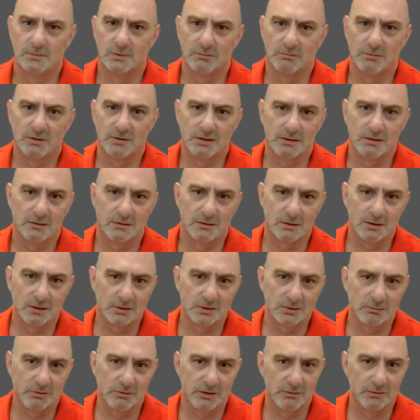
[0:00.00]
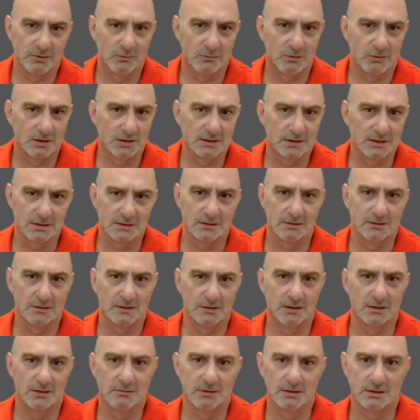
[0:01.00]
I mean, you got where you wanted to
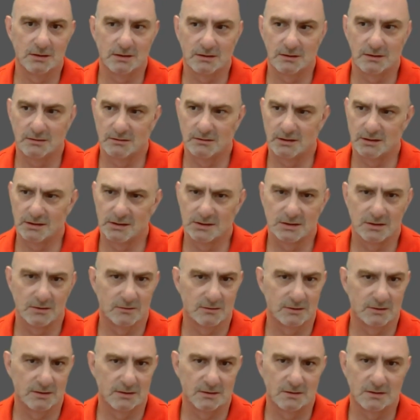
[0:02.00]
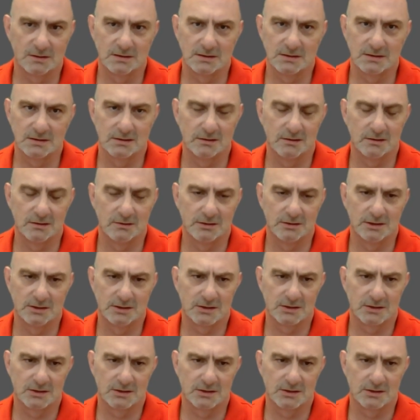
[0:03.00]
go and you reached your targets and you